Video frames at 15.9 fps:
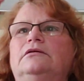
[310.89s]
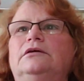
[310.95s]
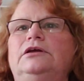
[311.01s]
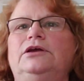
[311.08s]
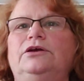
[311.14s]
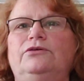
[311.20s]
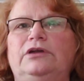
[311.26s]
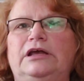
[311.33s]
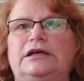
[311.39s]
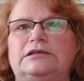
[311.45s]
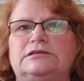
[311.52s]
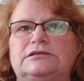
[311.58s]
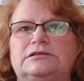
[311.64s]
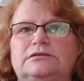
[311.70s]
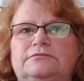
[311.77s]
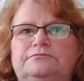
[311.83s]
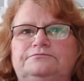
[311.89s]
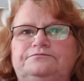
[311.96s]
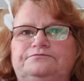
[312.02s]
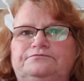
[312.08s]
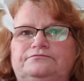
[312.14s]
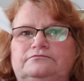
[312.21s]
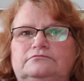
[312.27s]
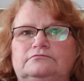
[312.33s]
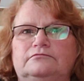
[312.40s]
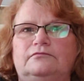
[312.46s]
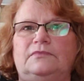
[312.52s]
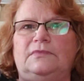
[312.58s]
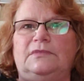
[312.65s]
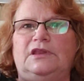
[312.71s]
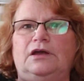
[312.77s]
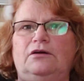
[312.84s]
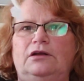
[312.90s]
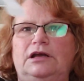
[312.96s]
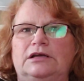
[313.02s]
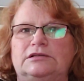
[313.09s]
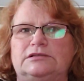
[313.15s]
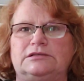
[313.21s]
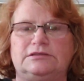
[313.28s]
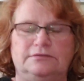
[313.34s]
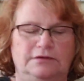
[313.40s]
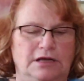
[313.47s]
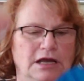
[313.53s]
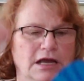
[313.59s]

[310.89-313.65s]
here it is. There it is.